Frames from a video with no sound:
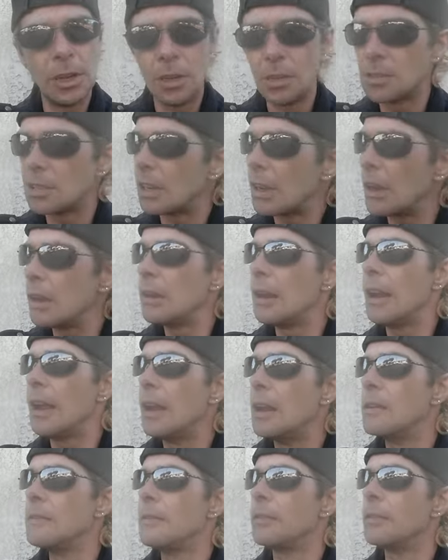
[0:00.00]
It's a kind of
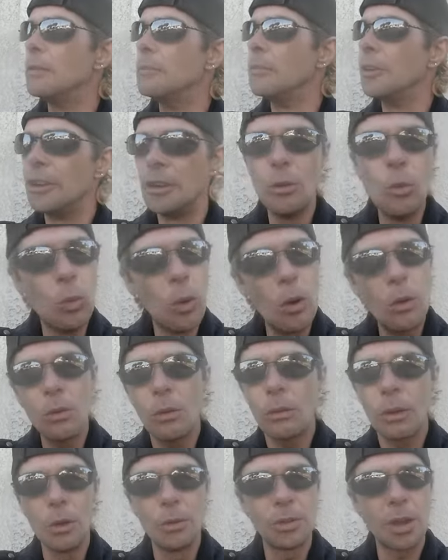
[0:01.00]
anthem that you
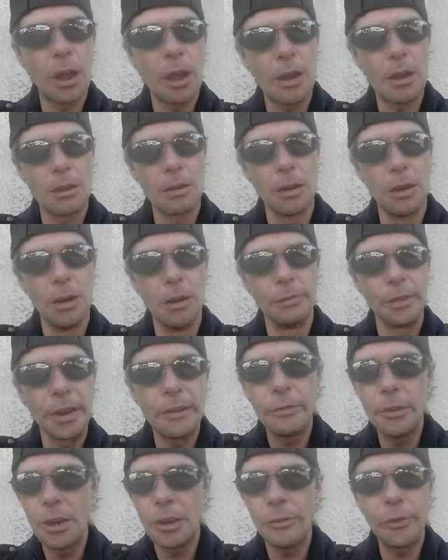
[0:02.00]
won't grow tired of,
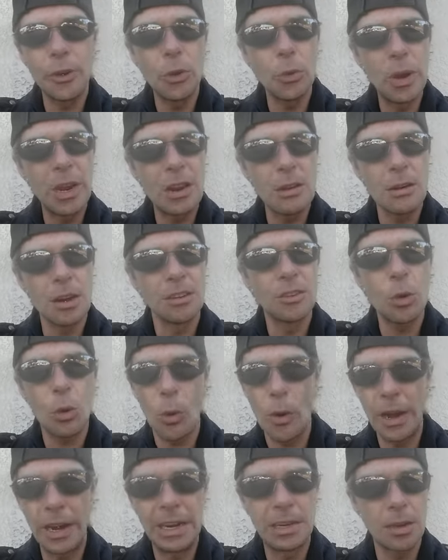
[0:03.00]
even if you hear it
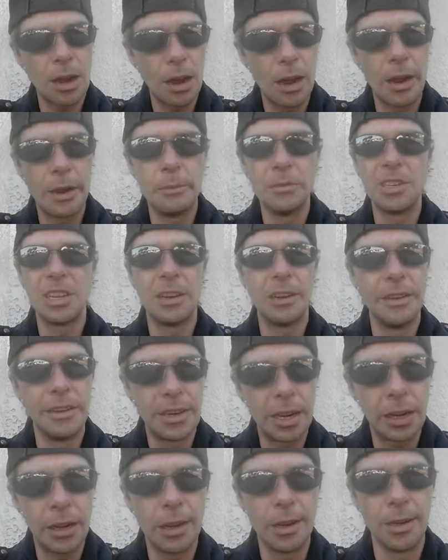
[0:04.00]
20 times in a
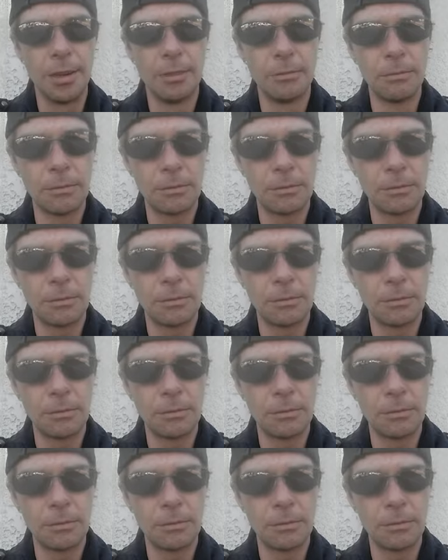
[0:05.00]
day.